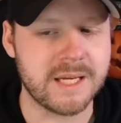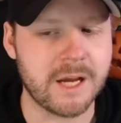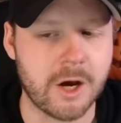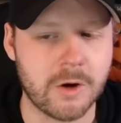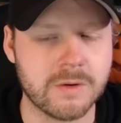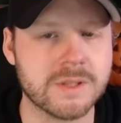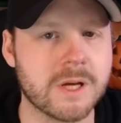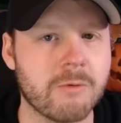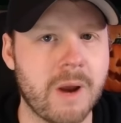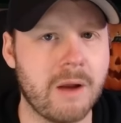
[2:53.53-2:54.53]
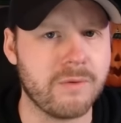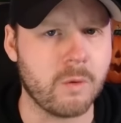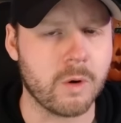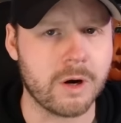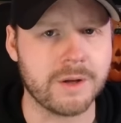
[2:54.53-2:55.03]
TOs around the
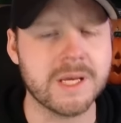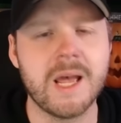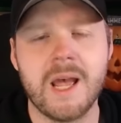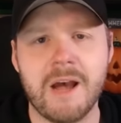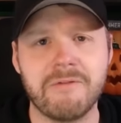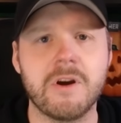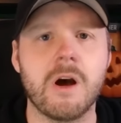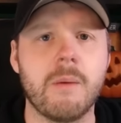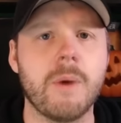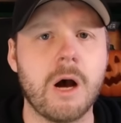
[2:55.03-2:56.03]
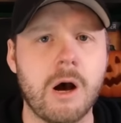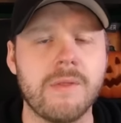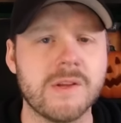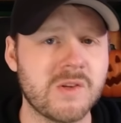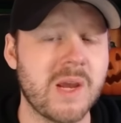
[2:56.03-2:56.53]
world have come
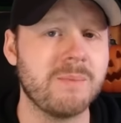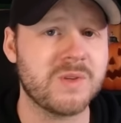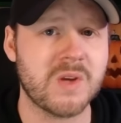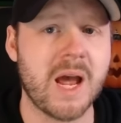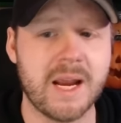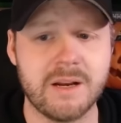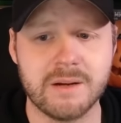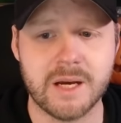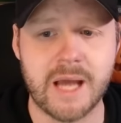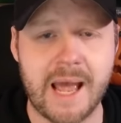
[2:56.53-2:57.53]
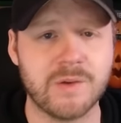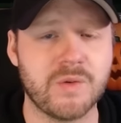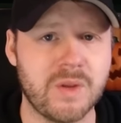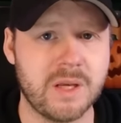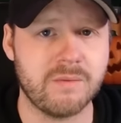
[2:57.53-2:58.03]
on the same side uh,
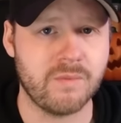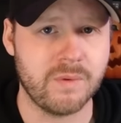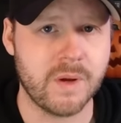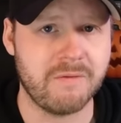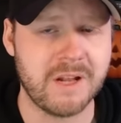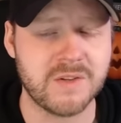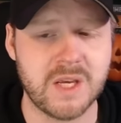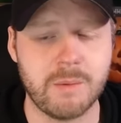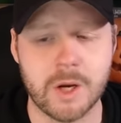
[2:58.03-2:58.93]
as the event team